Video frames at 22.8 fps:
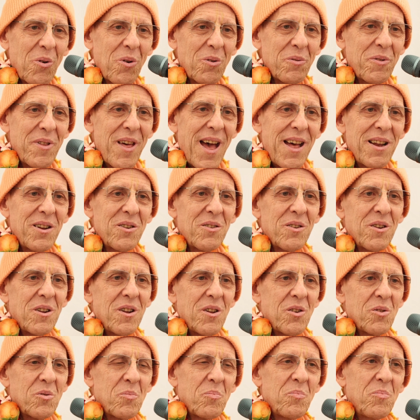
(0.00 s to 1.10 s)
that
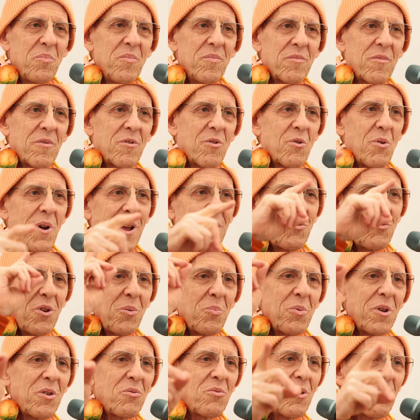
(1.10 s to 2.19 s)
crazy
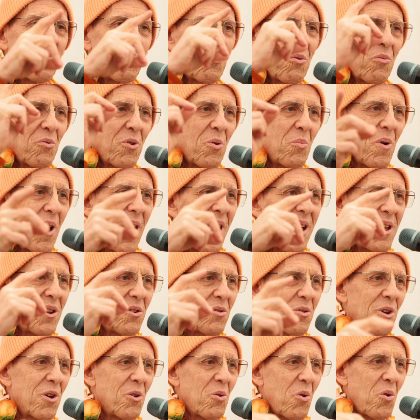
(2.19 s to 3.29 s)
business of the
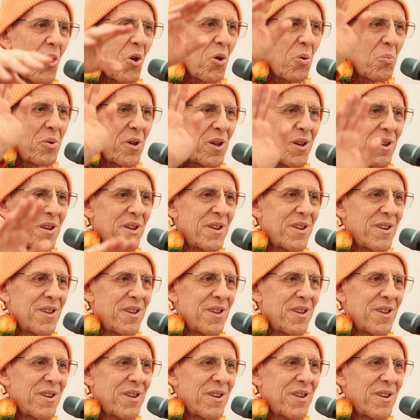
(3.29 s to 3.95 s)
mind can all be